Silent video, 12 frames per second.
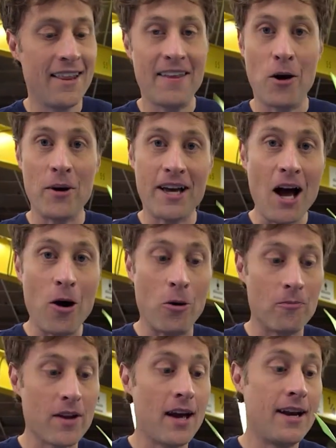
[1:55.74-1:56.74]
There we go.
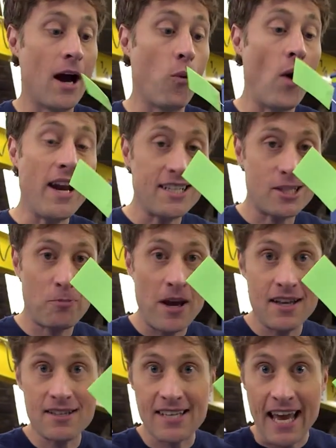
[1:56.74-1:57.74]
Now when it
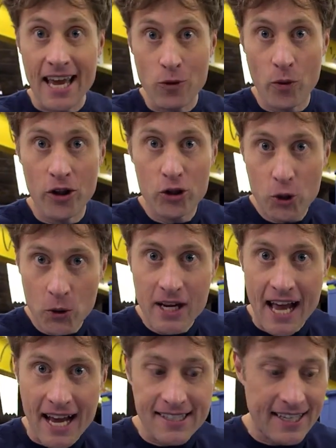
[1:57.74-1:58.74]
spins, it will
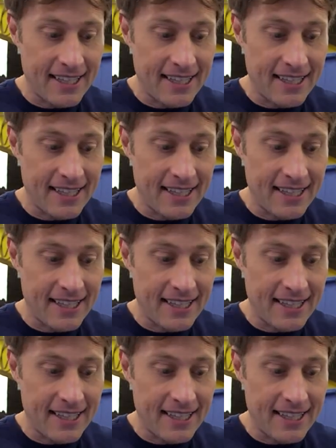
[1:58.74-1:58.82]
create